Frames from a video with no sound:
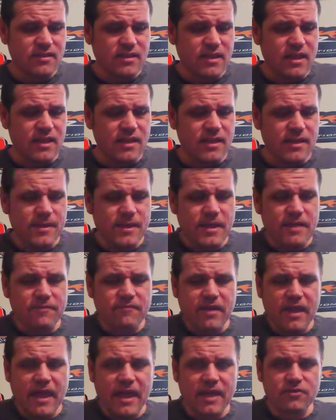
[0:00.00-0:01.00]
if
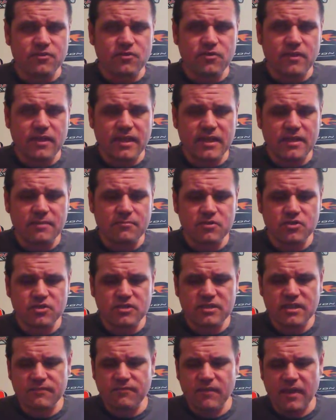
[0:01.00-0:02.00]
I had to, like in an
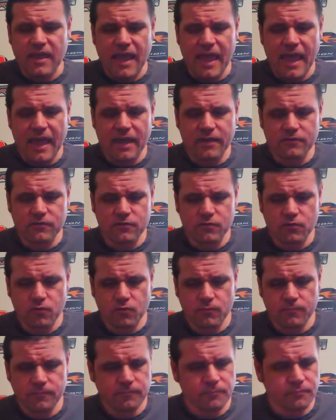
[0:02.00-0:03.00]
emergency. If I had
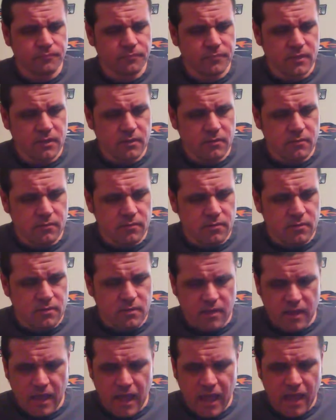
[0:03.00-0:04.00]
to,
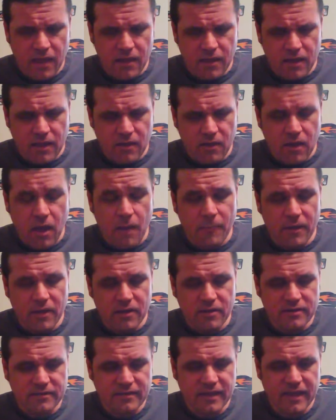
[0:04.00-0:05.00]
I might
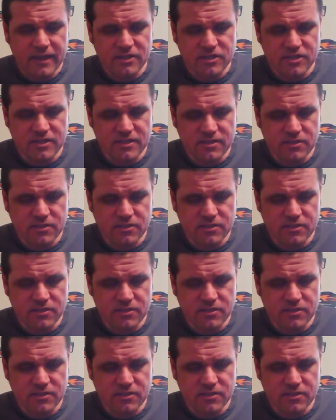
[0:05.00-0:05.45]
could attach this